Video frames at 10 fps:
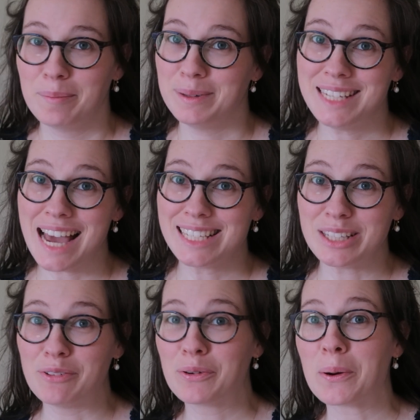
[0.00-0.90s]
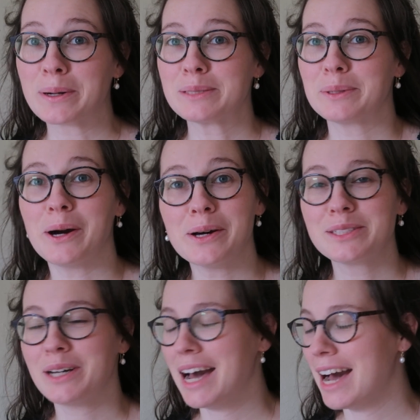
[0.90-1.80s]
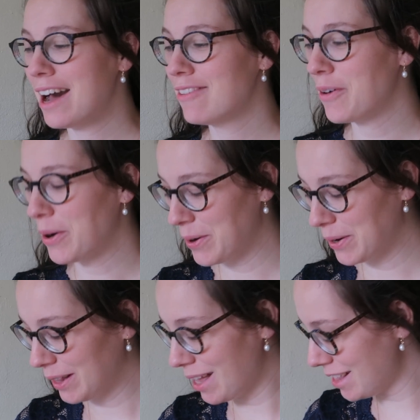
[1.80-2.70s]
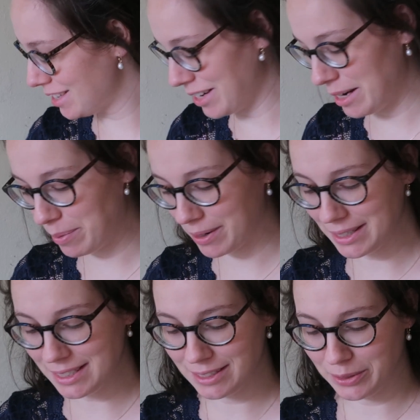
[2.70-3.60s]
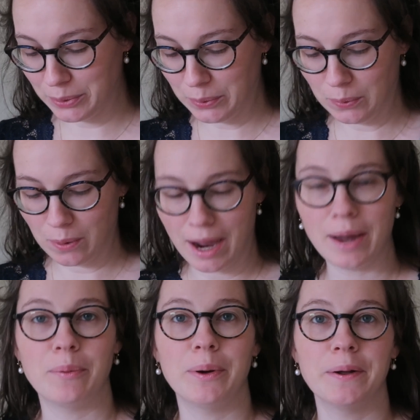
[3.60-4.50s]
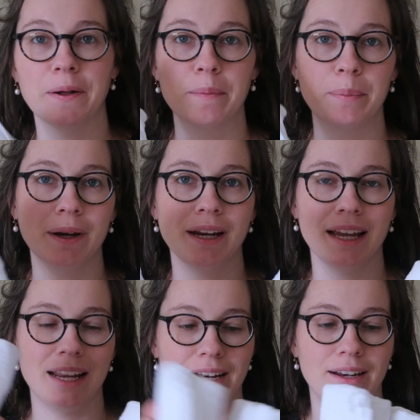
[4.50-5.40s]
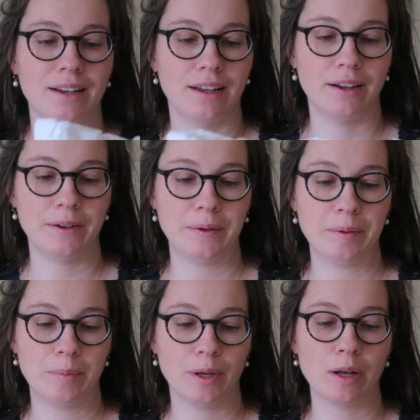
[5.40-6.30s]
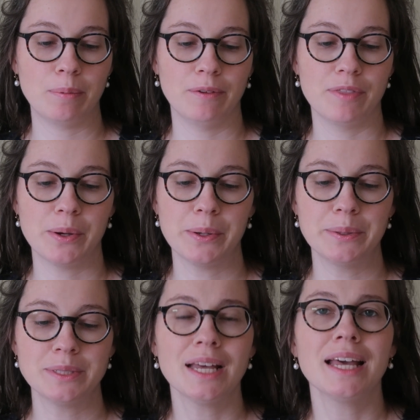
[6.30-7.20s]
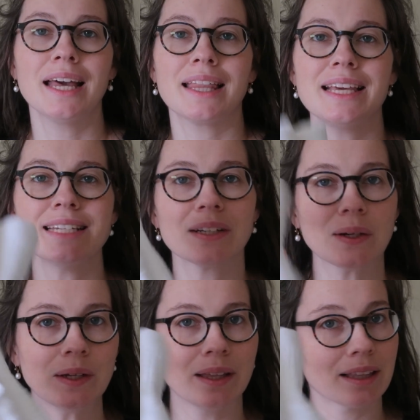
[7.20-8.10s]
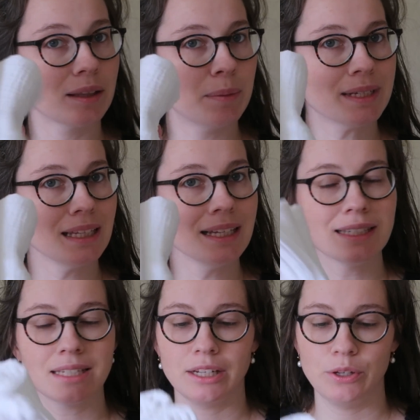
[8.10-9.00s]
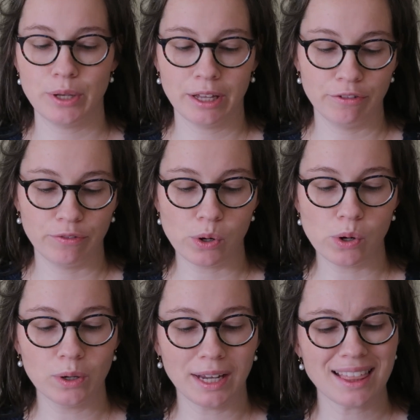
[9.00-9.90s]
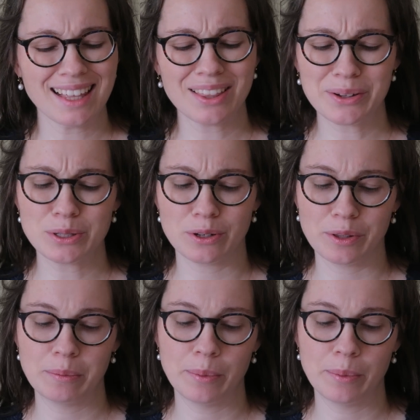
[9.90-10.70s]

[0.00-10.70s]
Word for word: but yes of course we also have our cloth diapers so I will put in um, a couple of those these are like the muslins that you can fold I think those are the